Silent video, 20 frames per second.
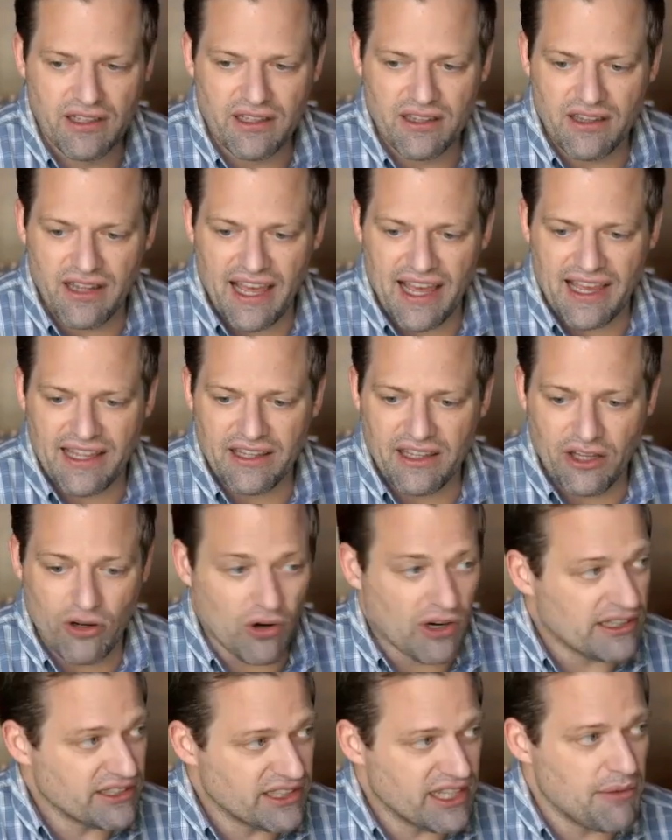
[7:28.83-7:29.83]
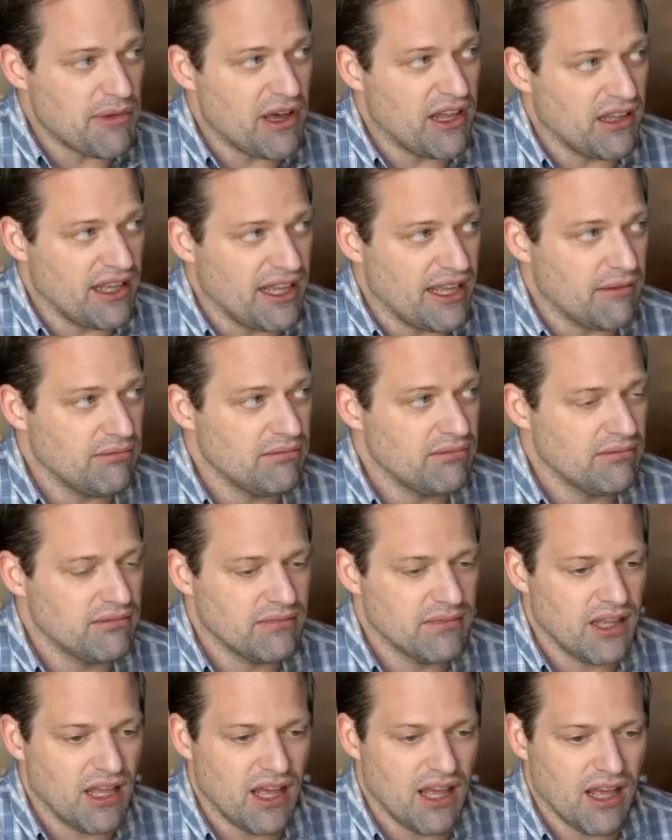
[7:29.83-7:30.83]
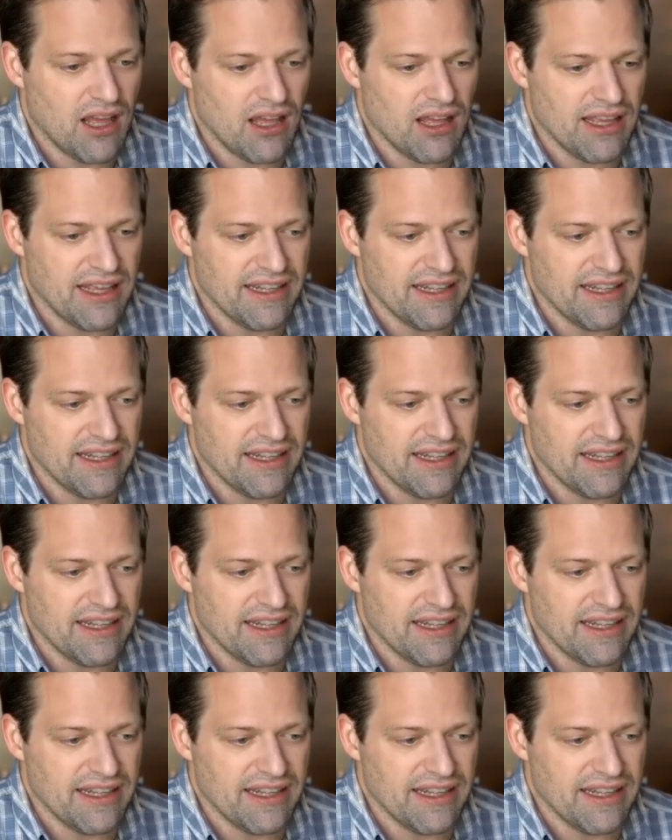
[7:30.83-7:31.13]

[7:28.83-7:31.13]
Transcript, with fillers: that there is mlm uh,